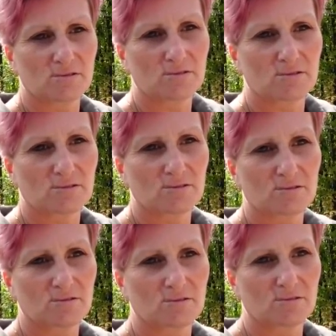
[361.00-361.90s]

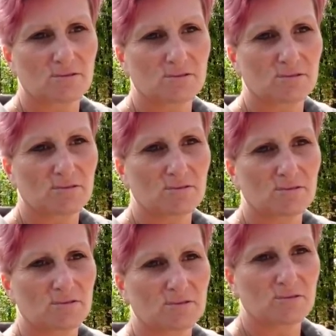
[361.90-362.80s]

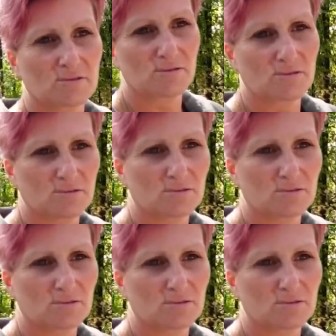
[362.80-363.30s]
(not speaking)